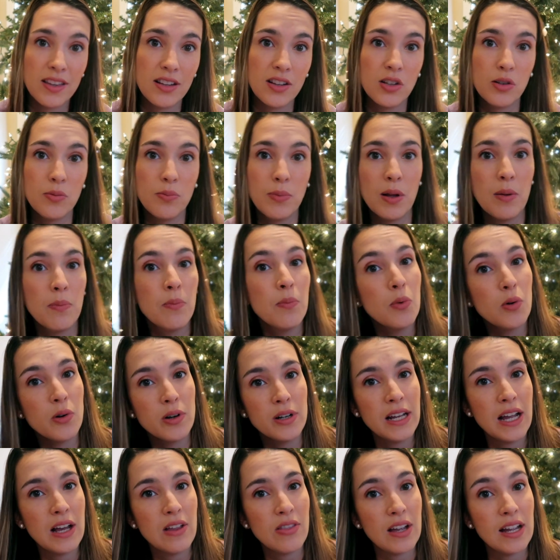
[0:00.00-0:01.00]
a little bit more
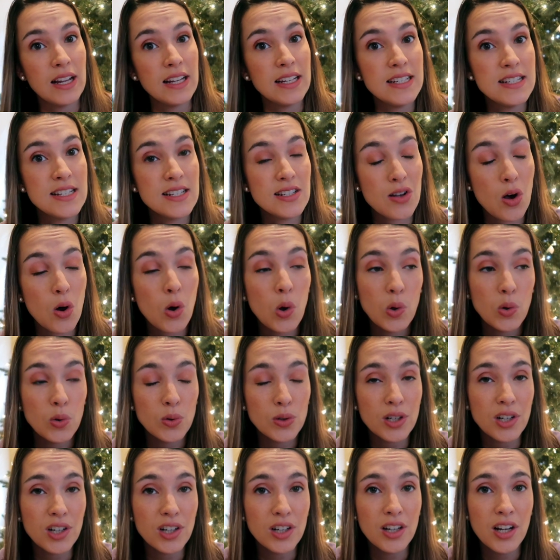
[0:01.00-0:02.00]
now that he's
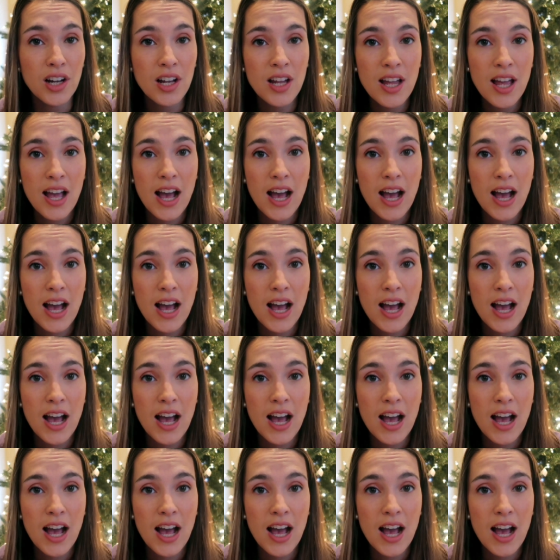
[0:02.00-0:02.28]
older.